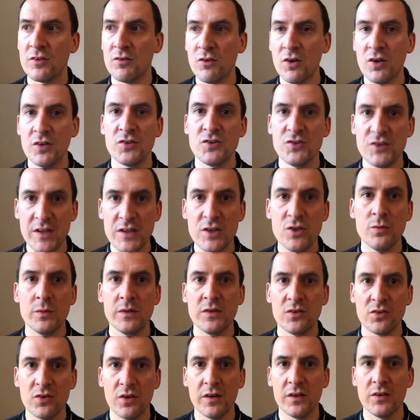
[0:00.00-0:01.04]
There are
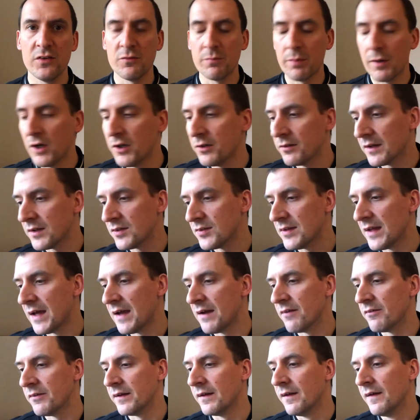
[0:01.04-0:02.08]
genuine signs of progress
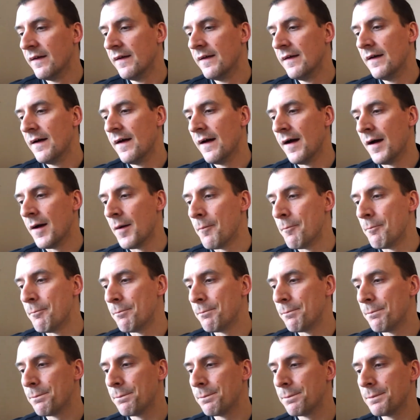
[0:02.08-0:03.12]
there,
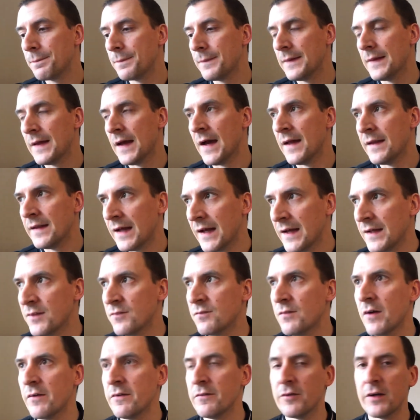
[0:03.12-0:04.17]
and that is
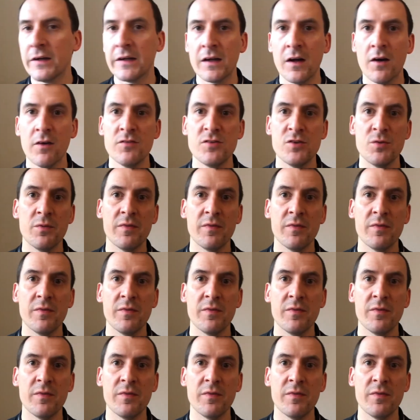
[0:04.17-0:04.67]
very, very encouraging.